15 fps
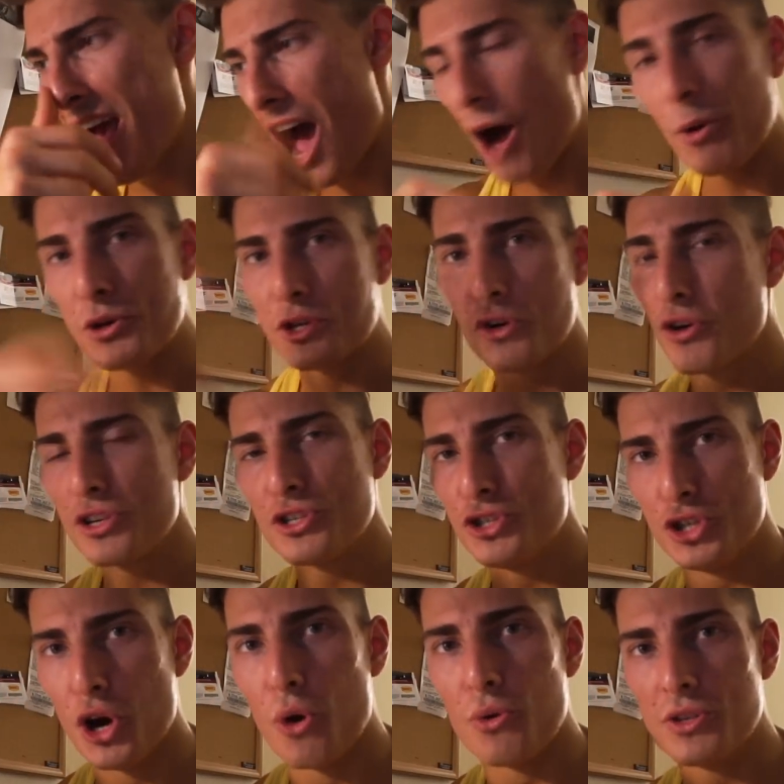I watch Chris
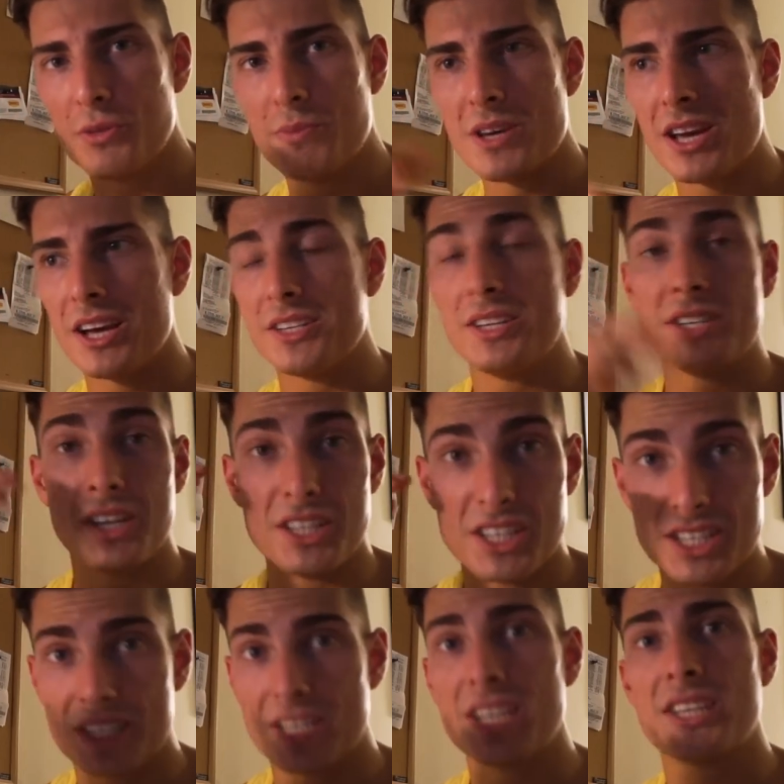Jones because he's
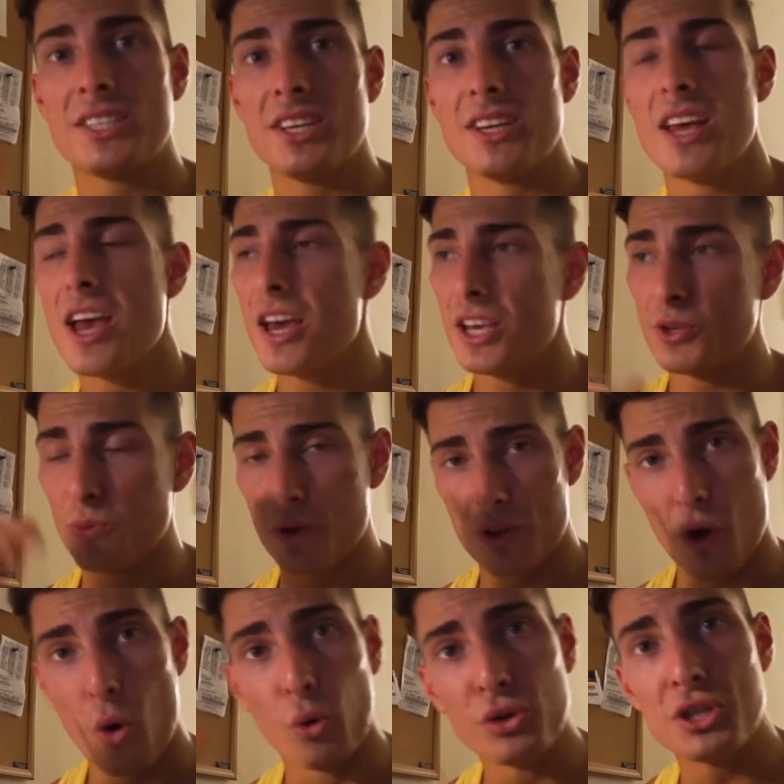consistent. He's one of
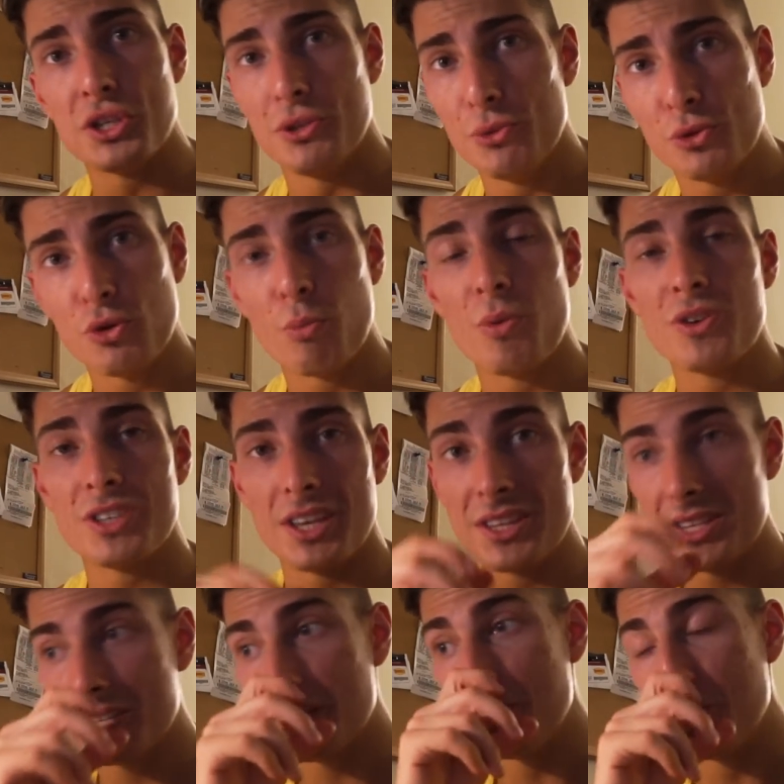the oldest YouTubers in
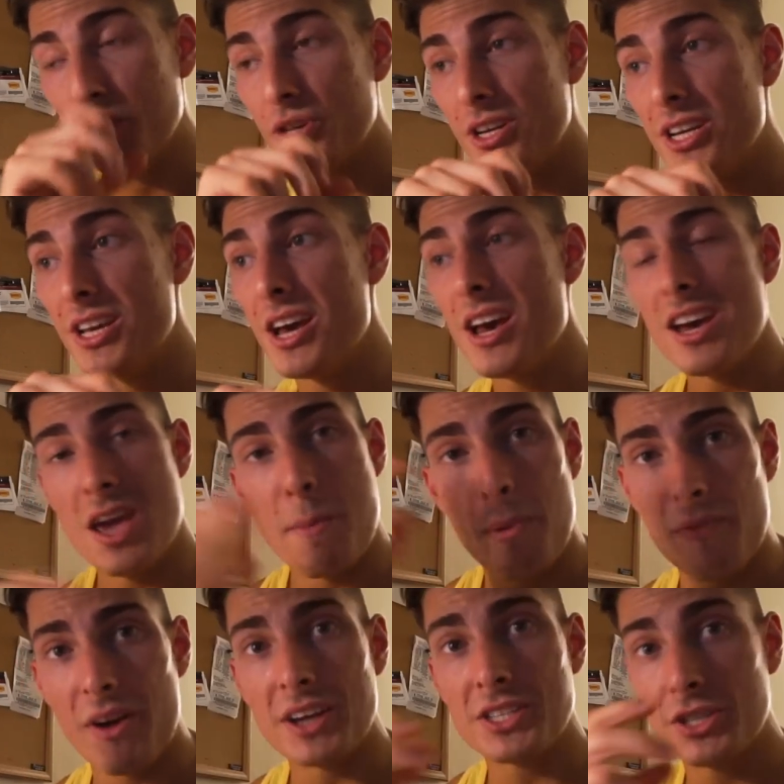this community. He
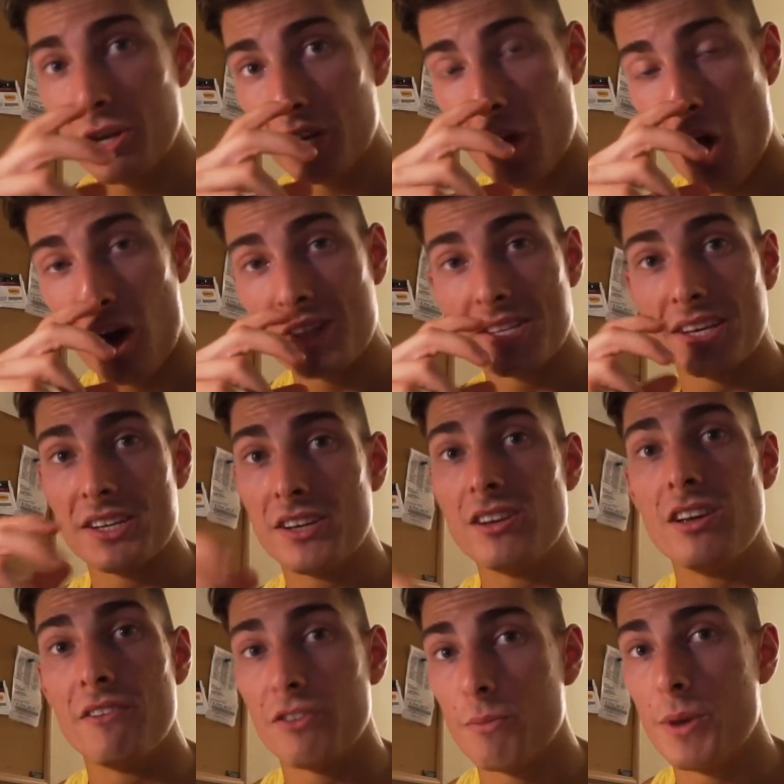provides good content, good
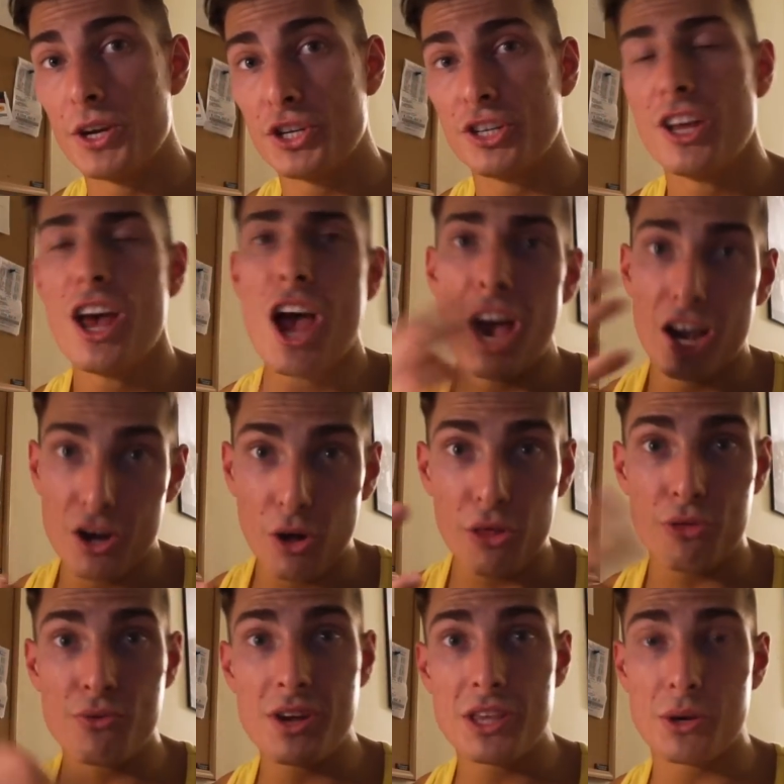information. And all
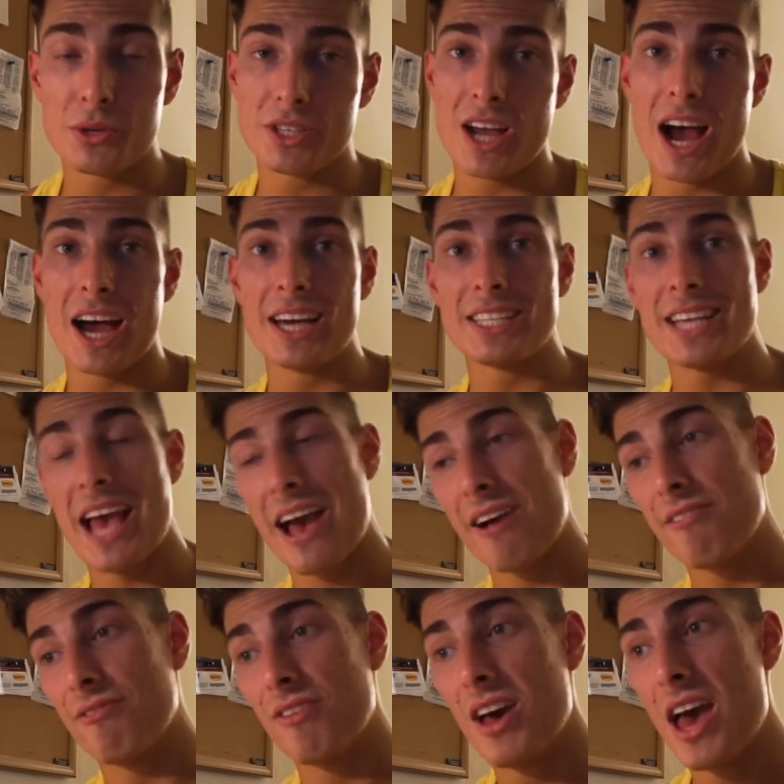three of those guys
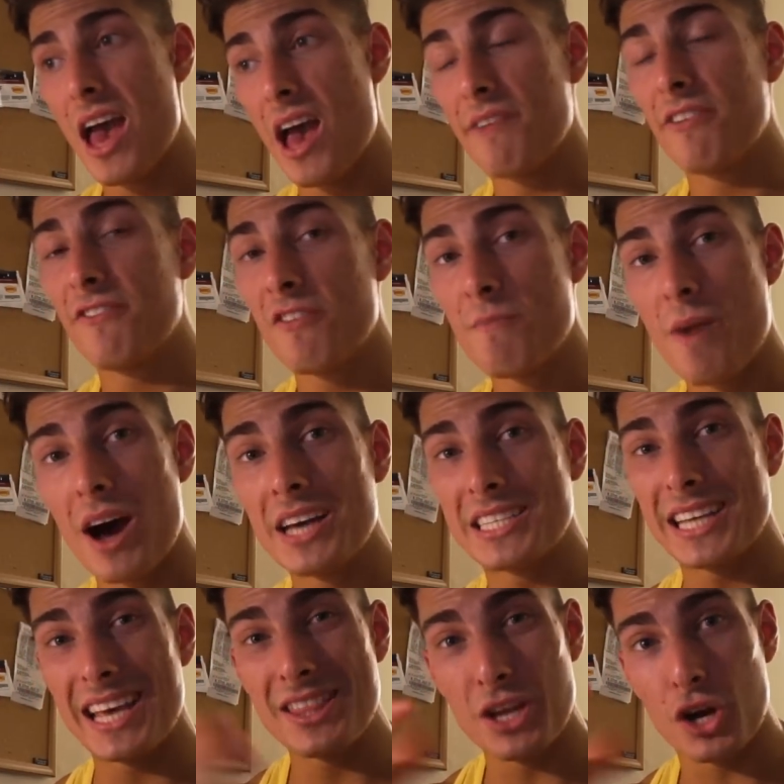have
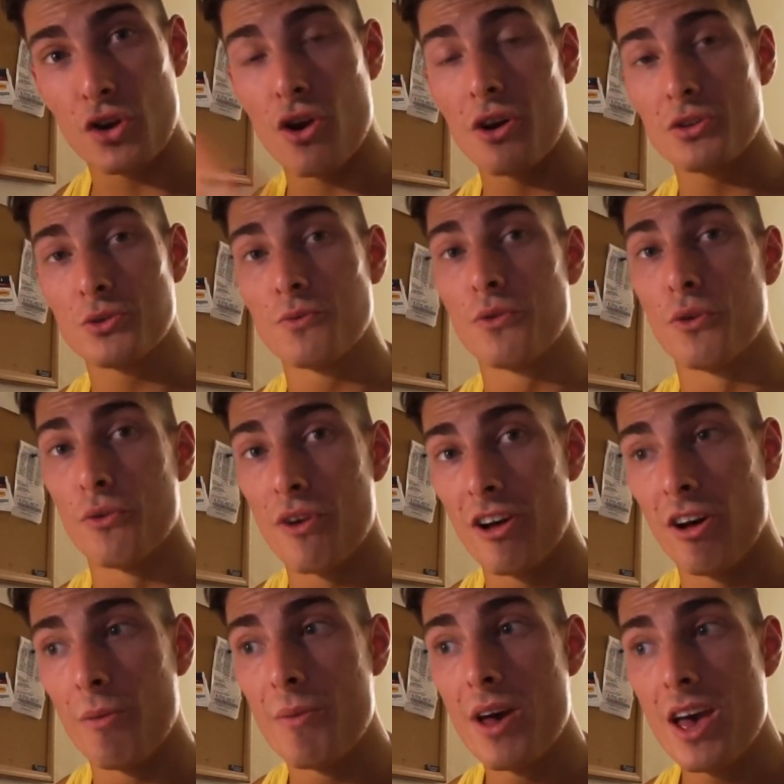FFMIs in the crossover
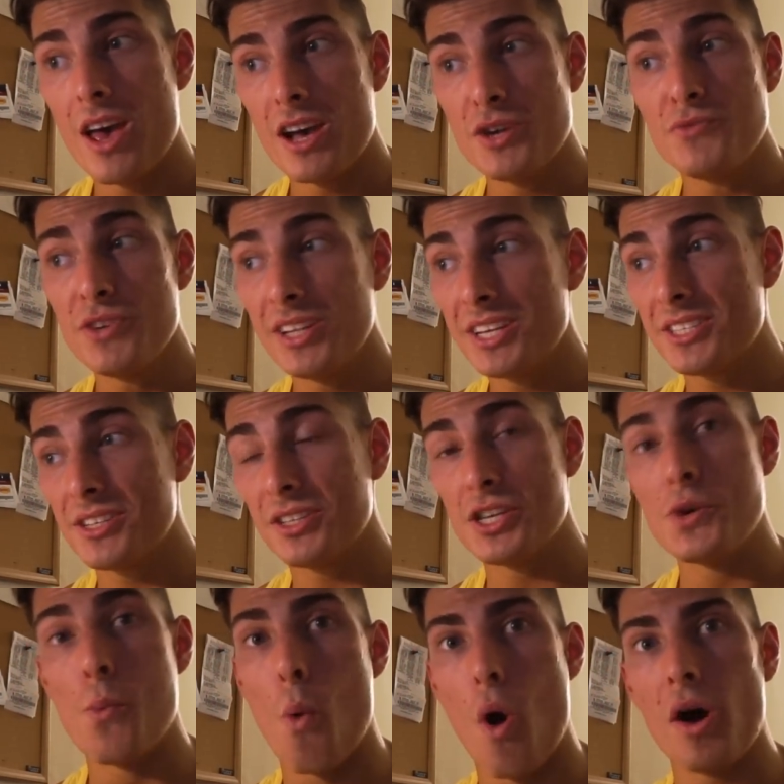realm. And
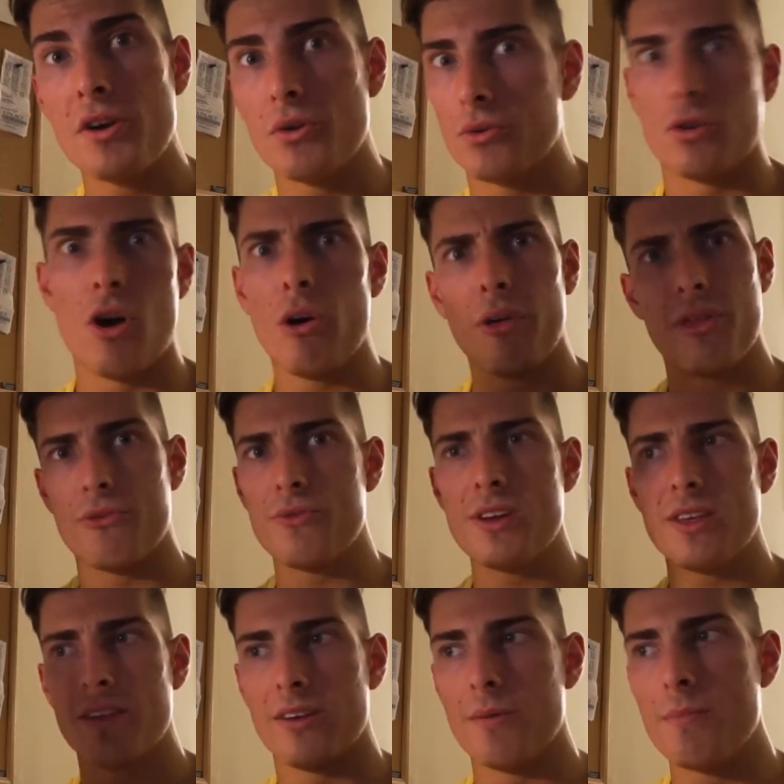realistically, one or all three
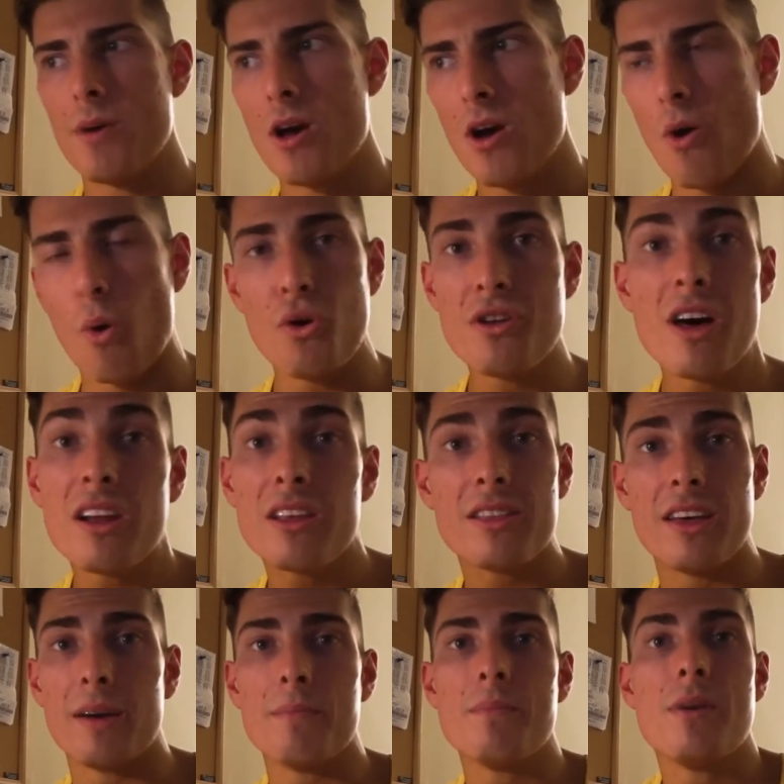of them, or none of
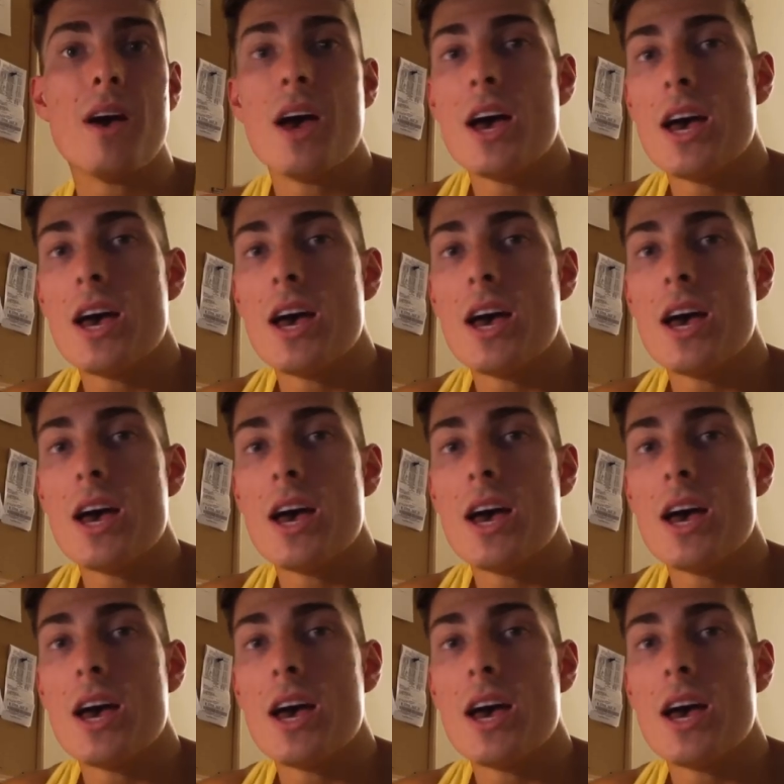them,